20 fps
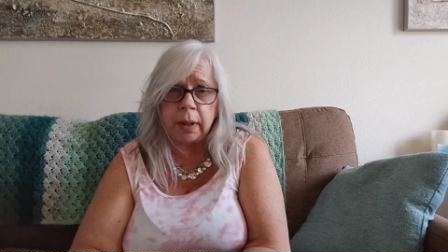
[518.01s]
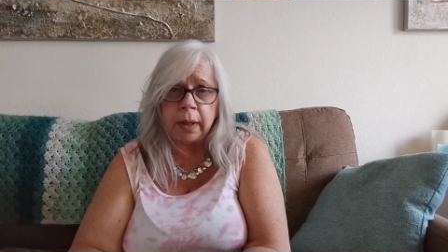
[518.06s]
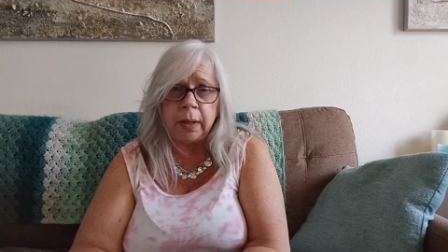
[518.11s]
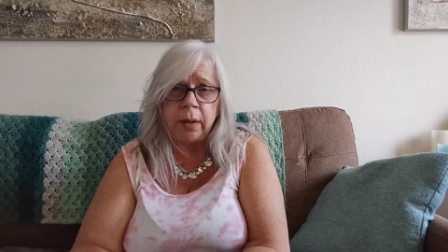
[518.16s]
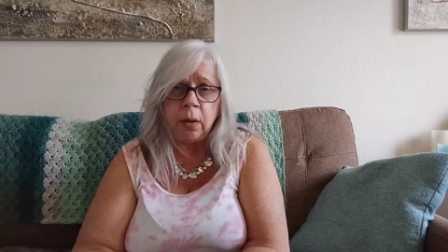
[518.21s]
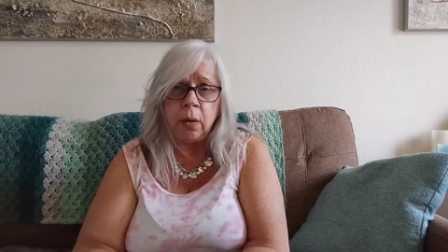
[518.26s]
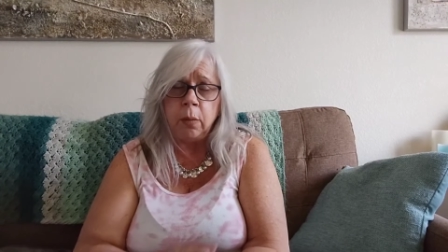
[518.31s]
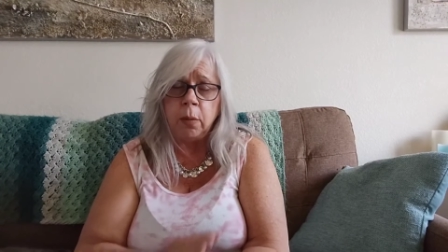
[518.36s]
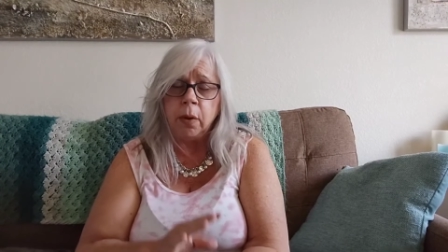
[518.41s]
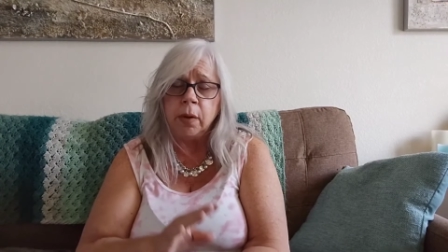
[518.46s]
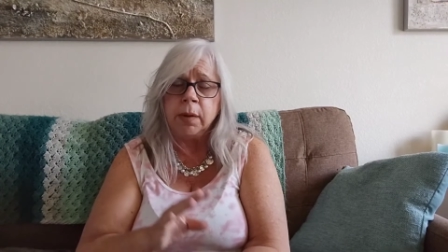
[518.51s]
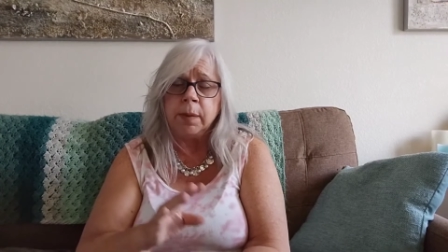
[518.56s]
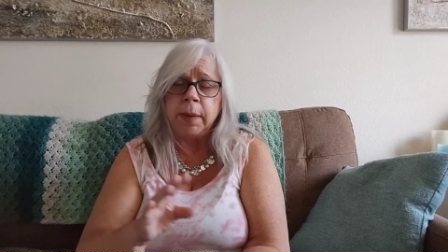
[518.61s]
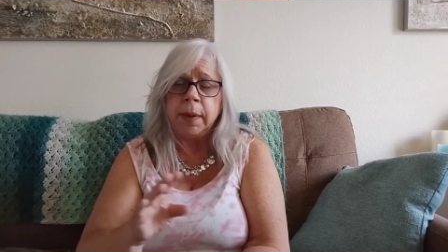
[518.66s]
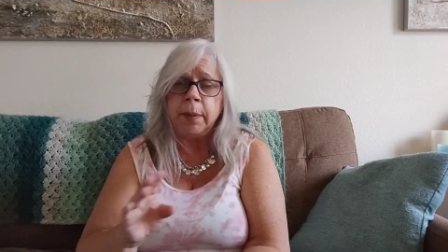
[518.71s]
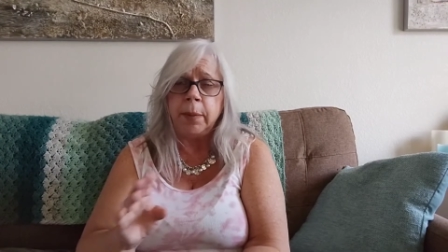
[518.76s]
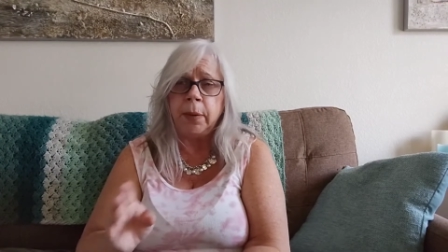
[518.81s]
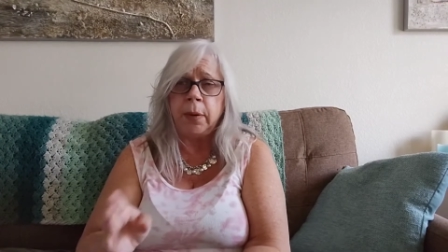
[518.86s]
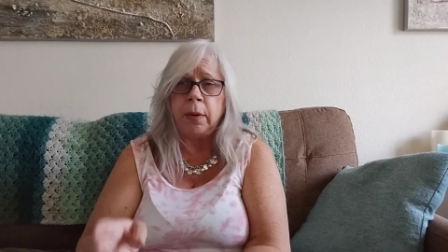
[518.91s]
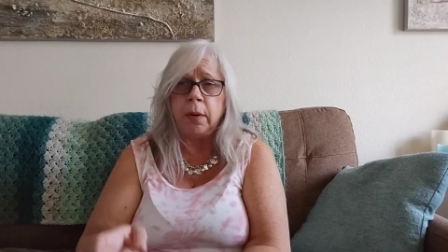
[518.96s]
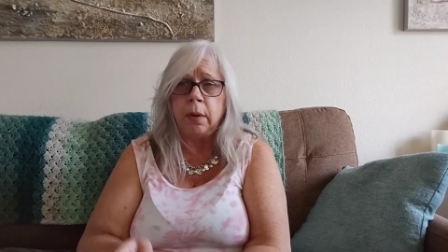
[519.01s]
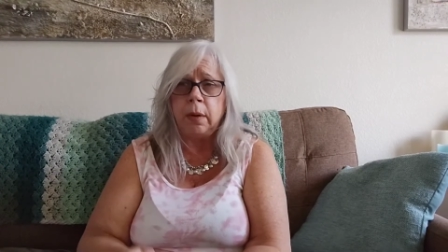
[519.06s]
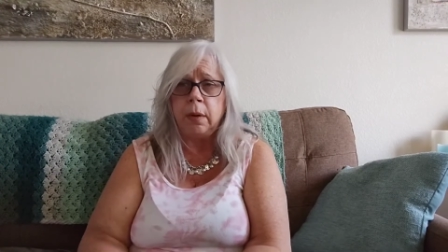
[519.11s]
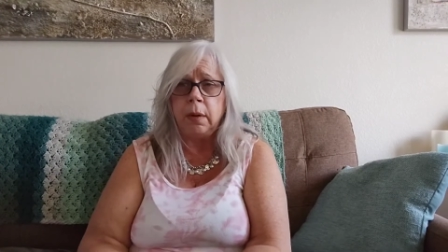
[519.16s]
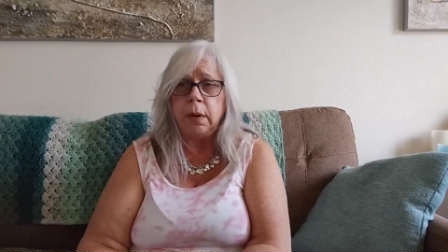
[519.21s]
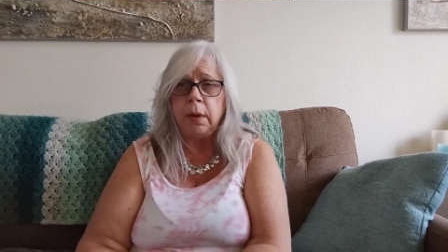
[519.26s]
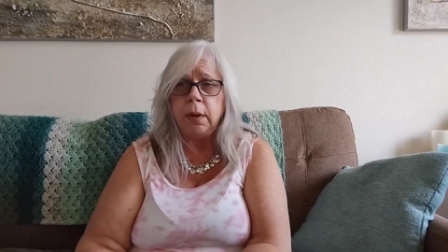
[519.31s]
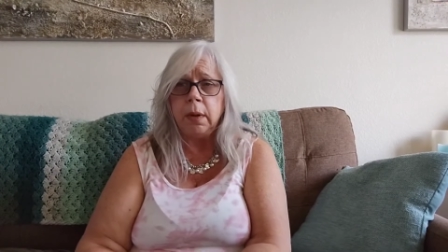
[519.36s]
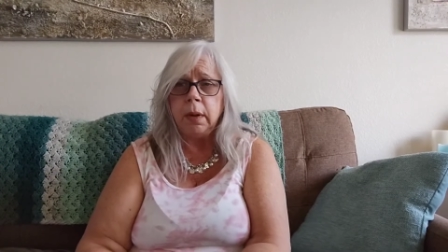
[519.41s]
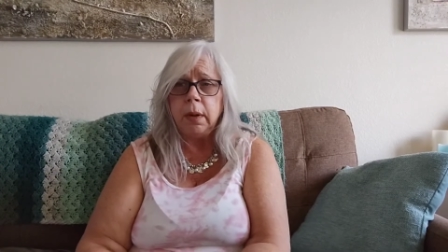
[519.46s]
I know most
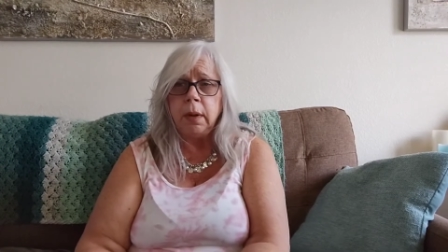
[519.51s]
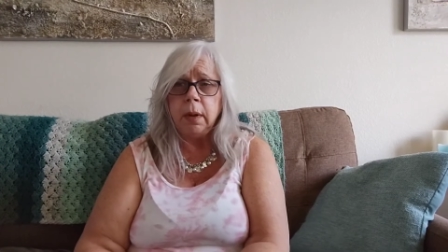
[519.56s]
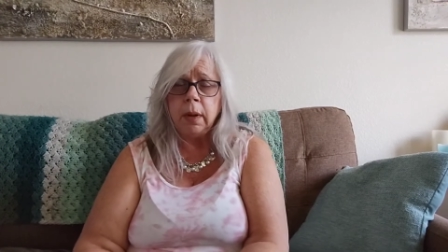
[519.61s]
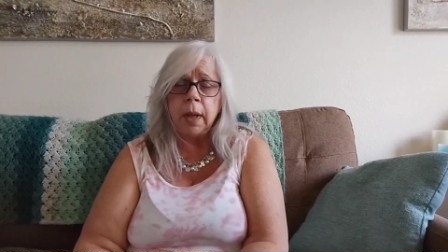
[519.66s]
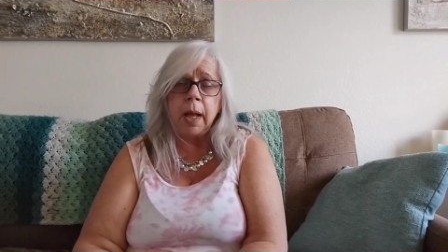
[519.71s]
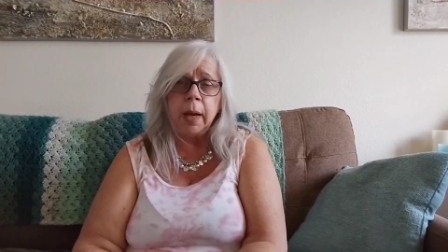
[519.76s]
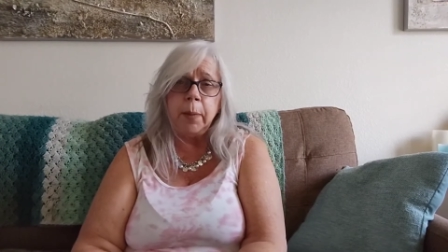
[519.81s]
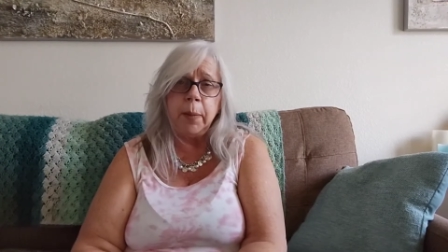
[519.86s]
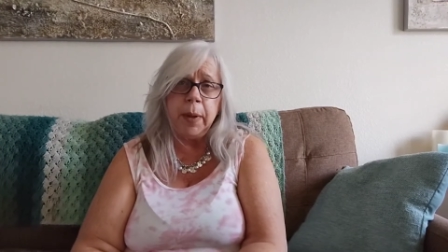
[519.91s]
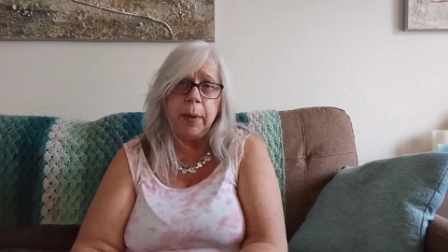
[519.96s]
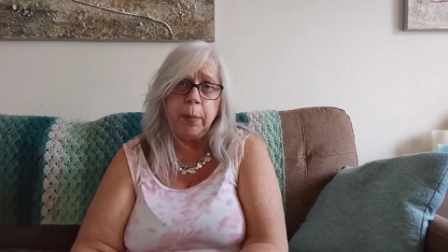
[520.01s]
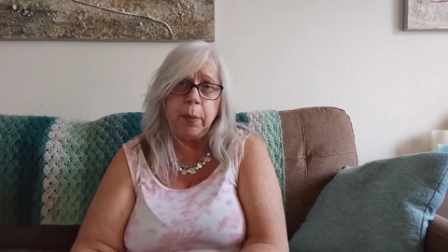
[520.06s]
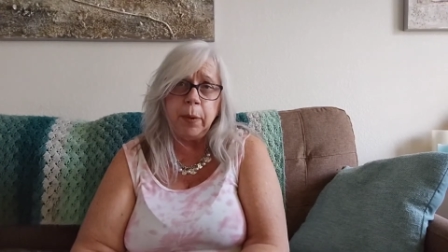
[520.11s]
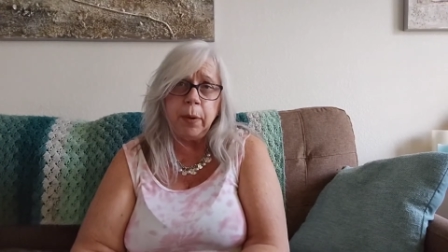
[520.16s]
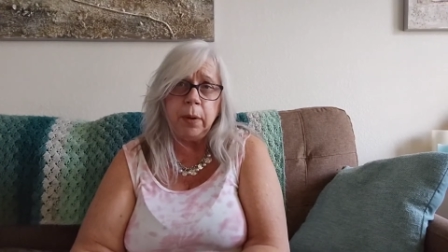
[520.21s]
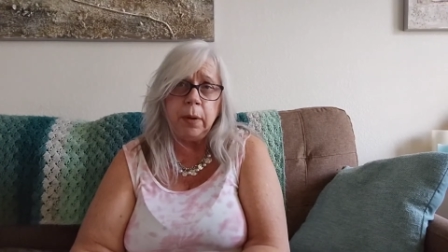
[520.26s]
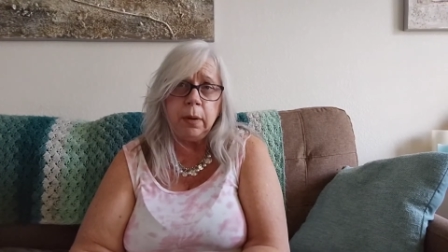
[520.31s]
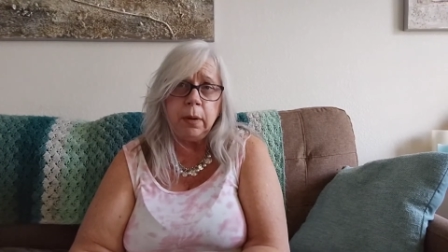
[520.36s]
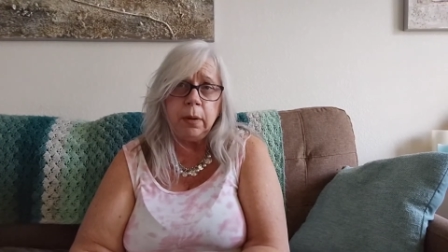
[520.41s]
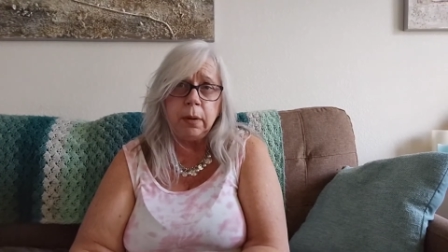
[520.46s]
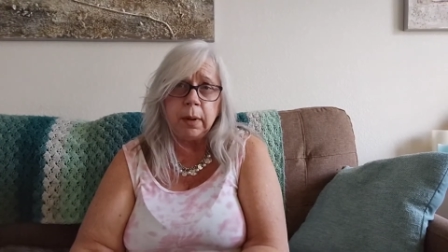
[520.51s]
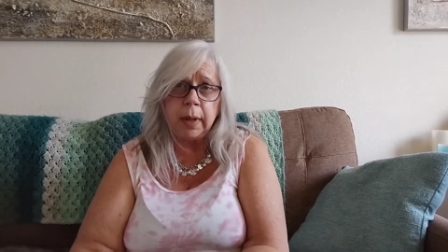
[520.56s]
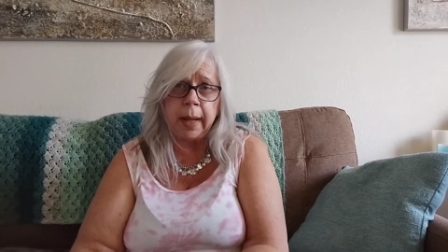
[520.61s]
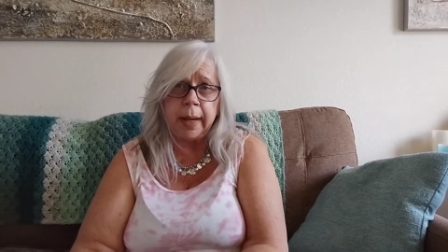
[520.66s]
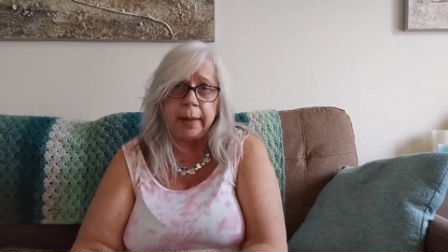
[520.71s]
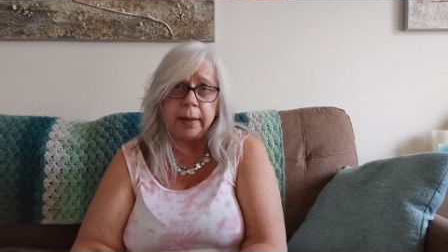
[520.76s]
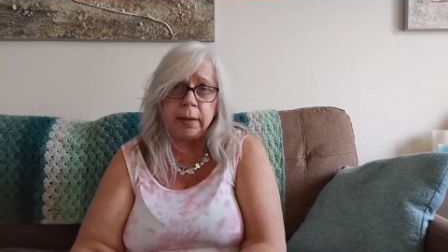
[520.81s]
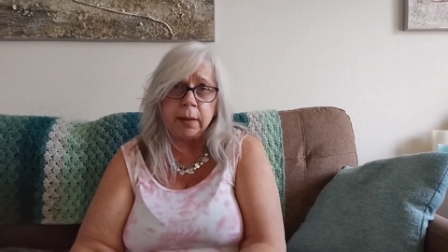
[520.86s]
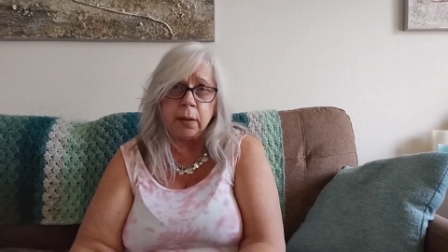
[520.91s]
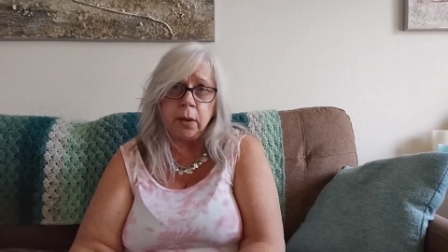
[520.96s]
people, a lot of people
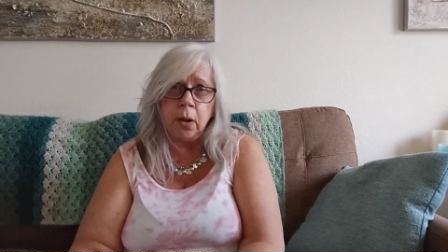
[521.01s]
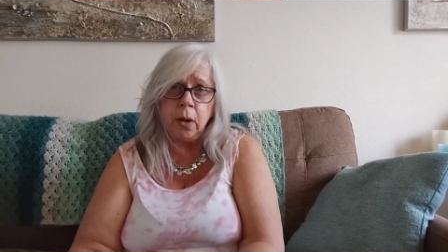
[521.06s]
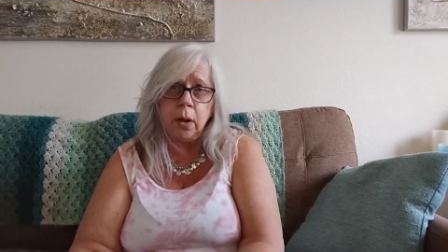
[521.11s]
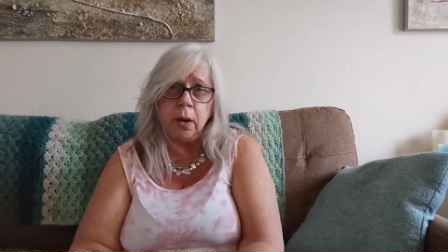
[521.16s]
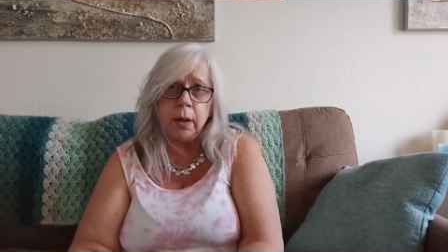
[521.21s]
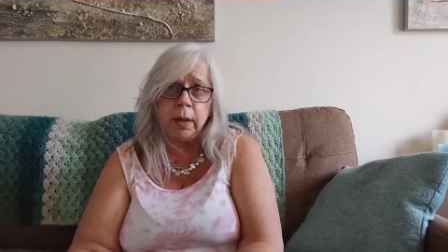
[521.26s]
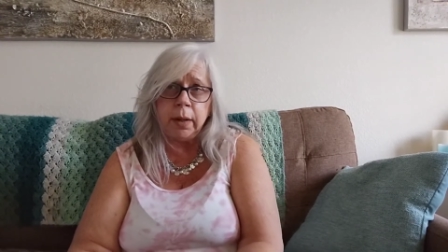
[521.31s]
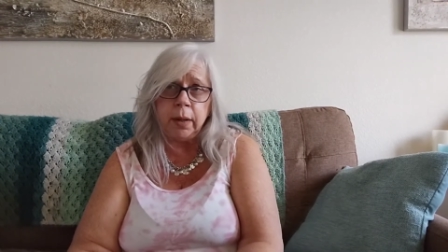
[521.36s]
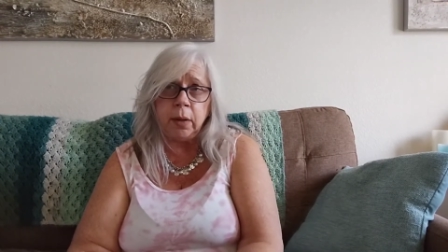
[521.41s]
like to cook.